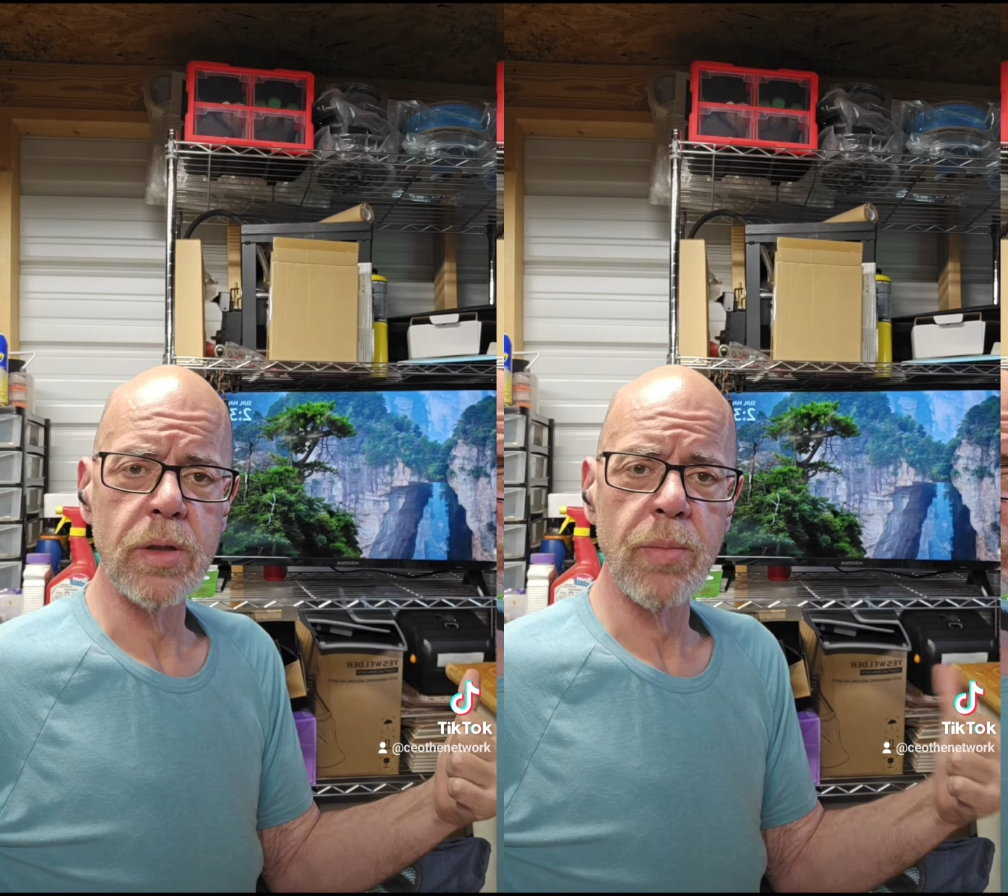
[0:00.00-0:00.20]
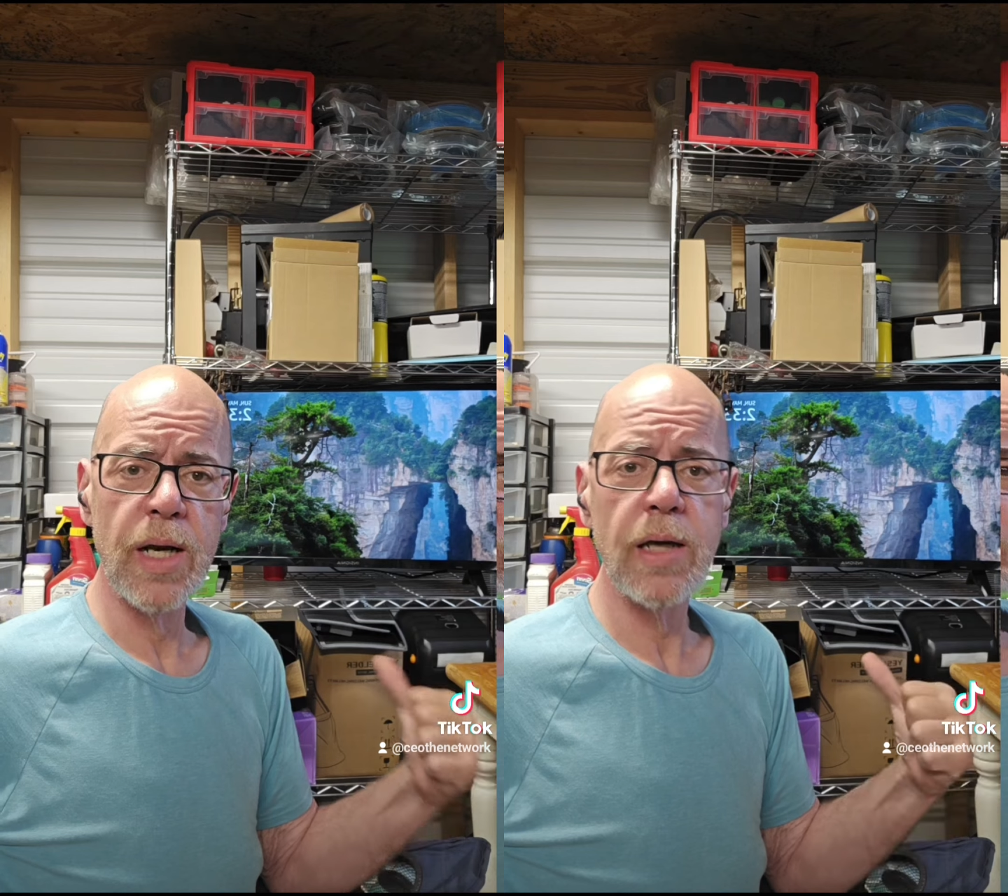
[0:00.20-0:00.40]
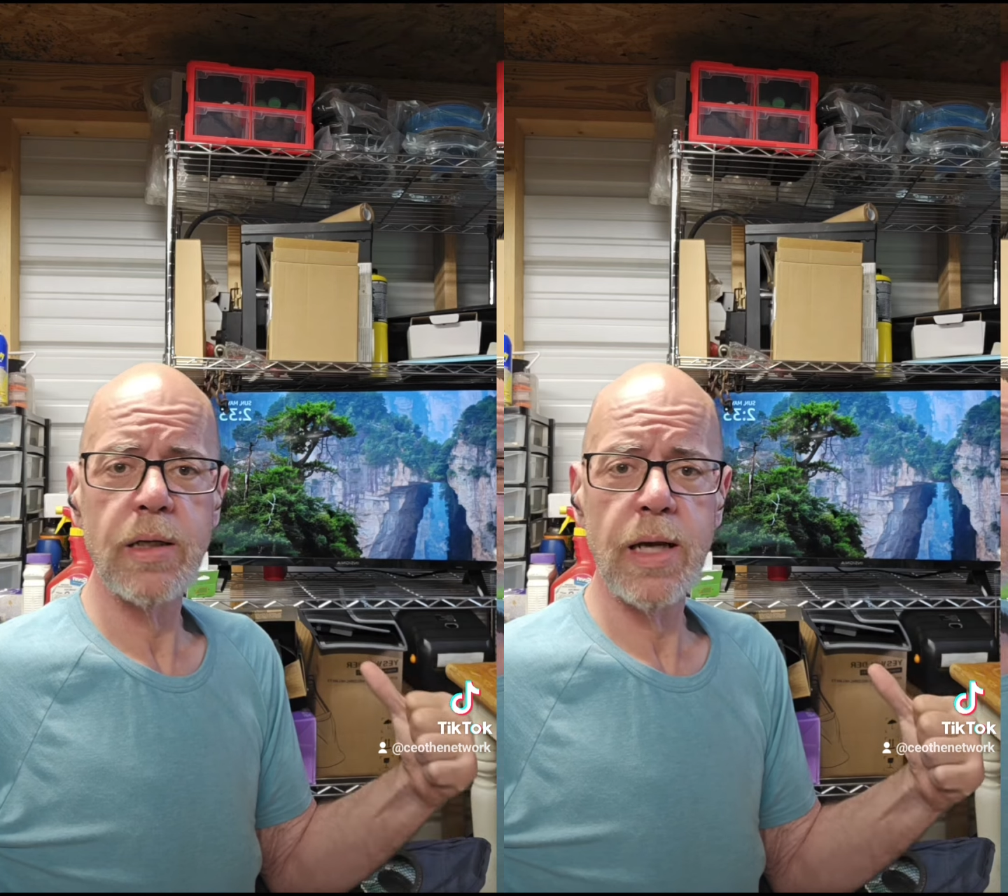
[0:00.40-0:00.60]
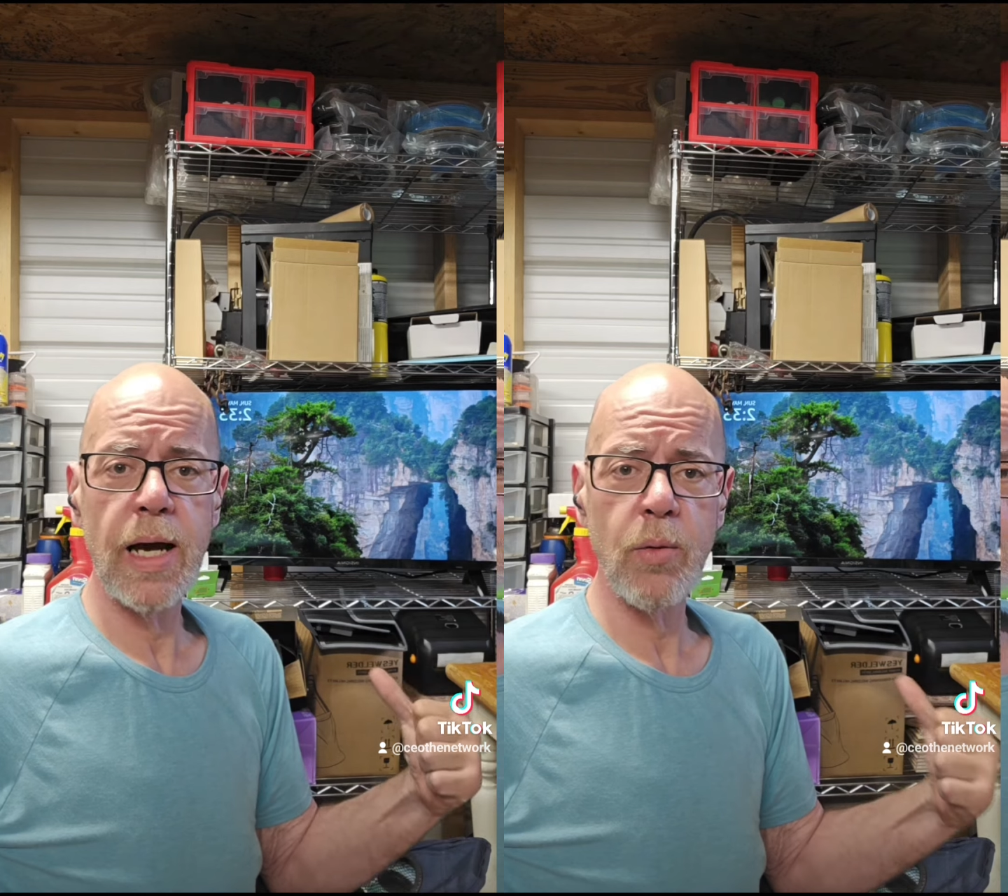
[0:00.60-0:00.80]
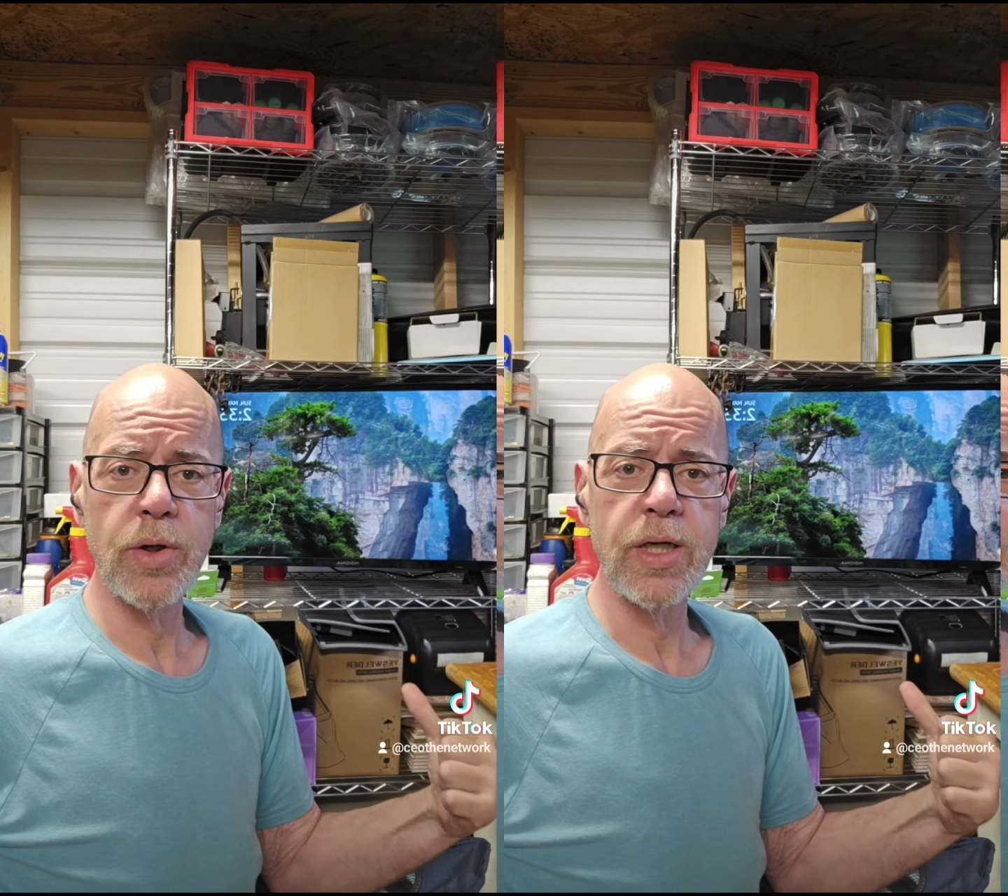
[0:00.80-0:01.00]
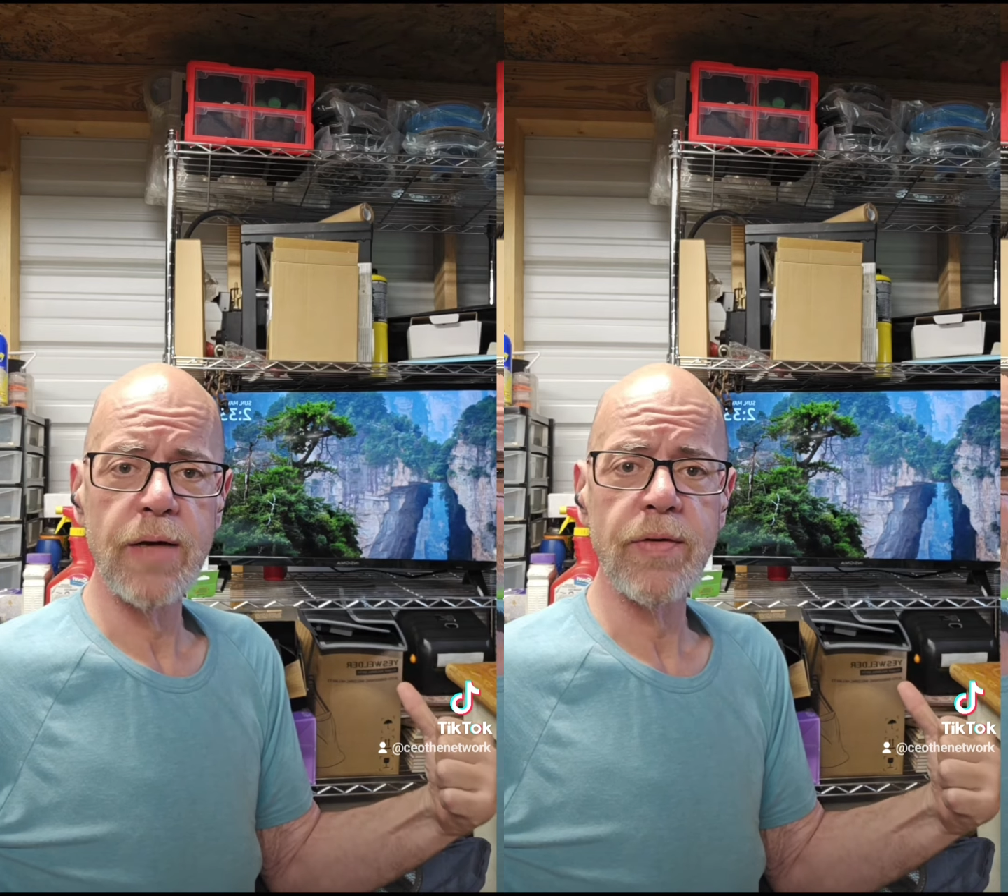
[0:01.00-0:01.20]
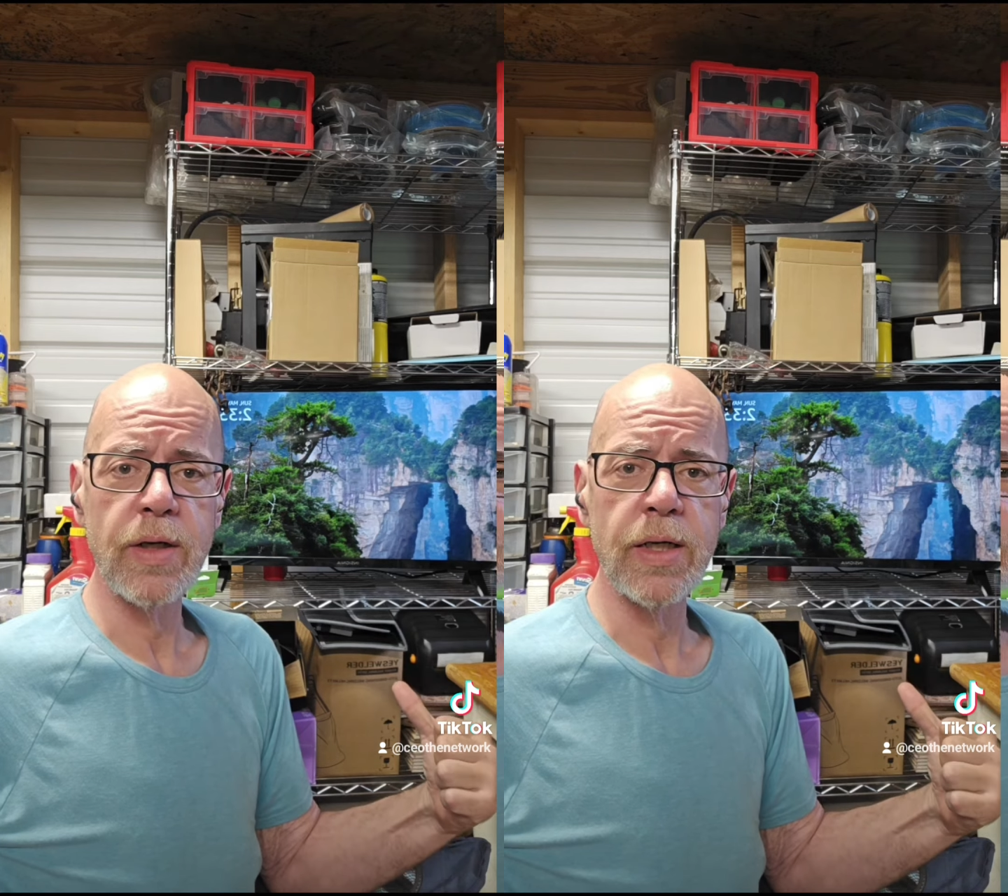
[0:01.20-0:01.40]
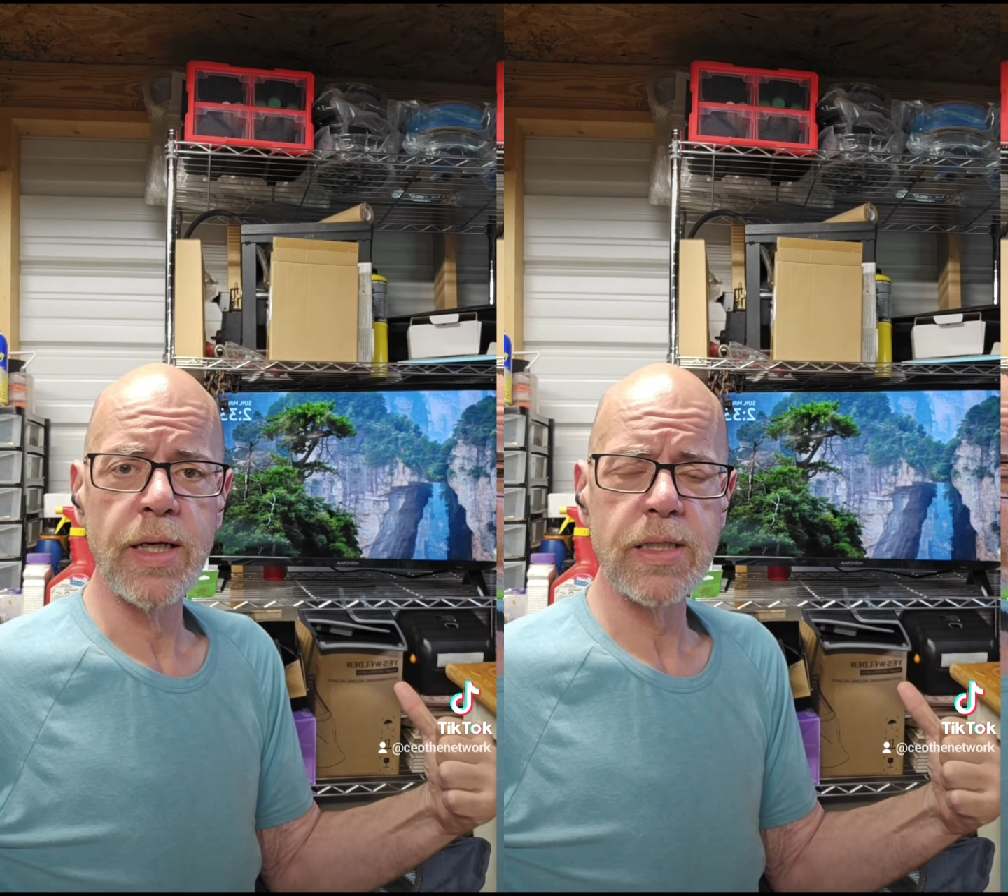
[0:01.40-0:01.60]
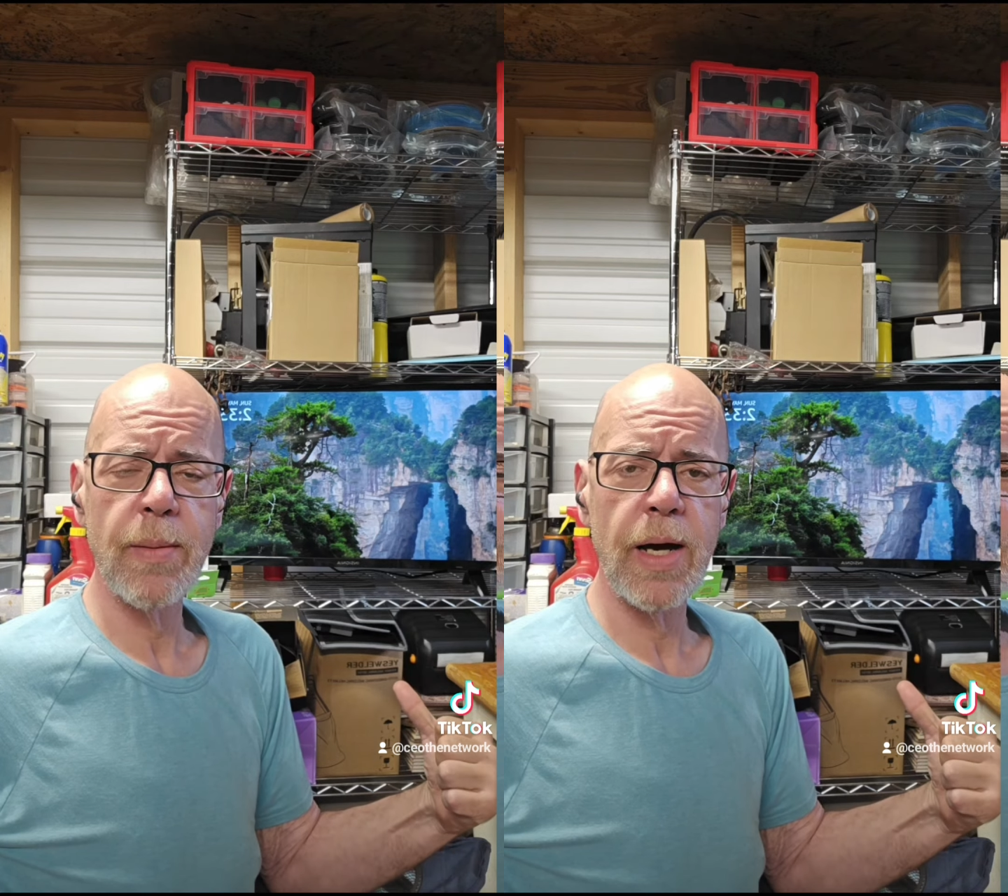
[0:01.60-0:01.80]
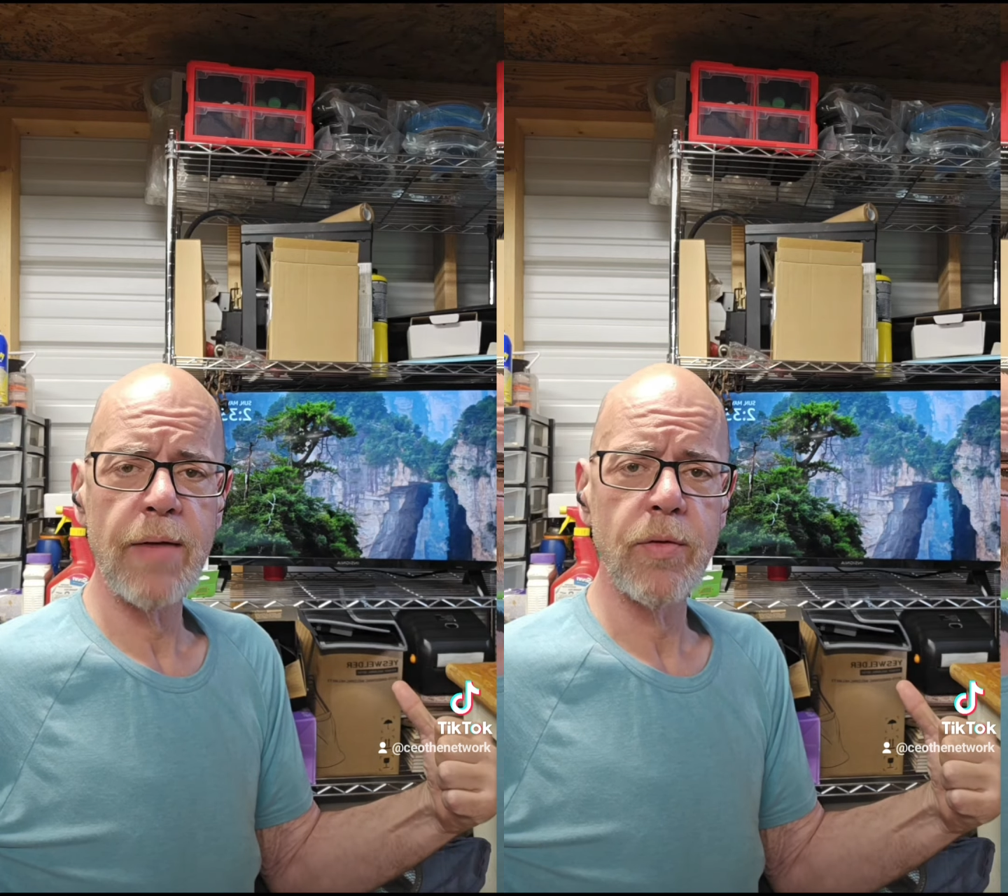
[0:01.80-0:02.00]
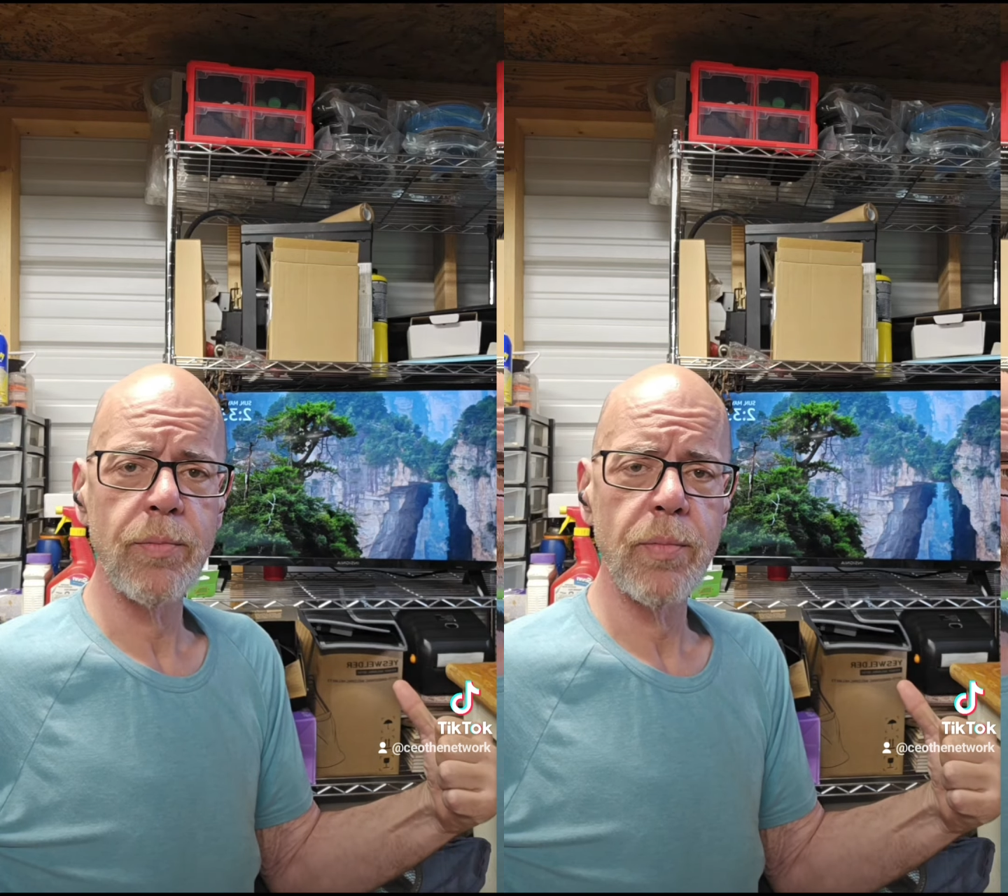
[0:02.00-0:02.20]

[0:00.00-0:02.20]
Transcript: it. But yeah, I will definitely, next time I have